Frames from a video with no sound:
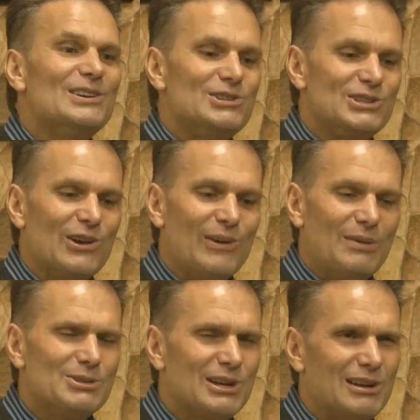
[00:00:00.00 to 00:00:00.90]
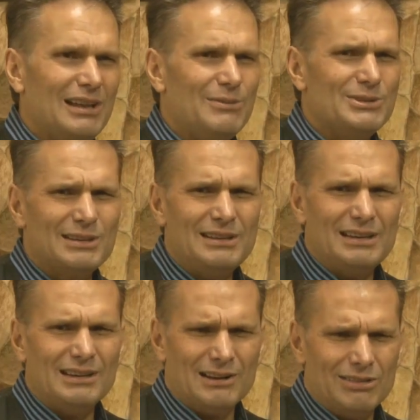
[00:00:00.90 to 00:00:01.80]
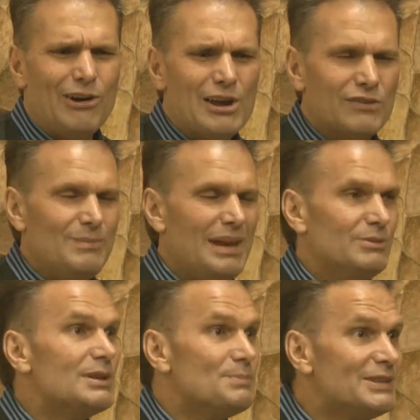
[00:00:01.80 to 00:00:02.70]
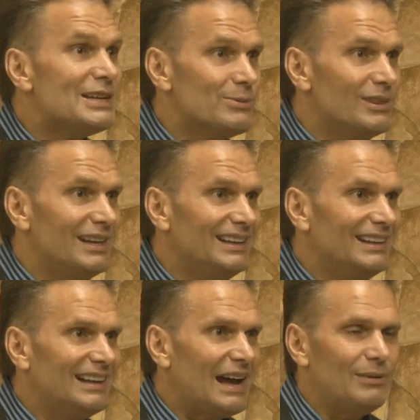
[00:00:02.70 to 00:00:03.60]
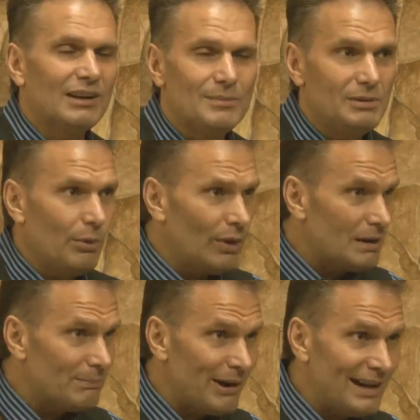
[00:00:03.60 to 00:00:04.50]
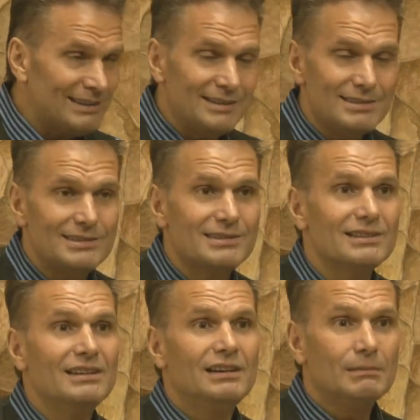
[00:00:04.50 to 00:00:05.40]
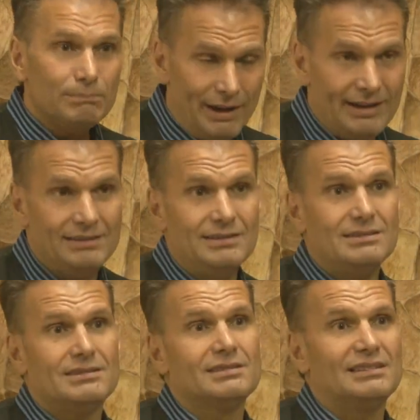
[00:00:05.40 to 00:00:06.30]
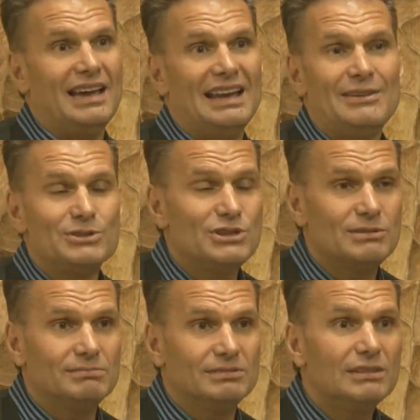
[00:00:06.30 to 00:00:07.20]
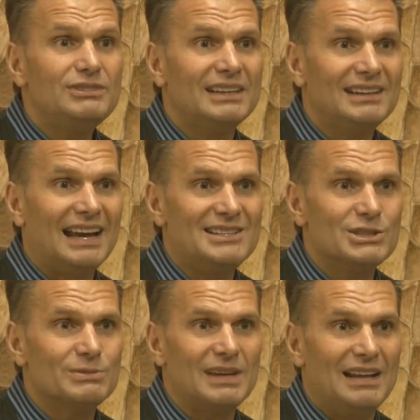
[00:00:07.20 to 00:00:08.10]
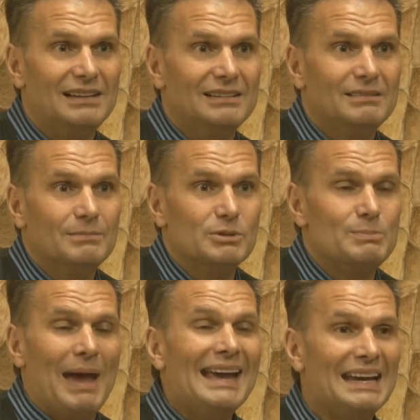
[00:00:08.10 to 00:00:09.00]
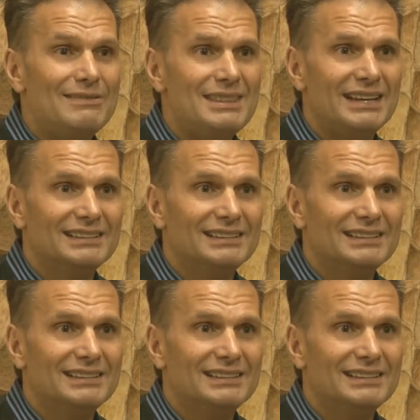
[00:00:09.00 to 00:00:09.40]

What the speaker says: So it was a cathartic for me. I was obsessed with it. I would come in the morning, practice, and I just lived it. I just was banging everything.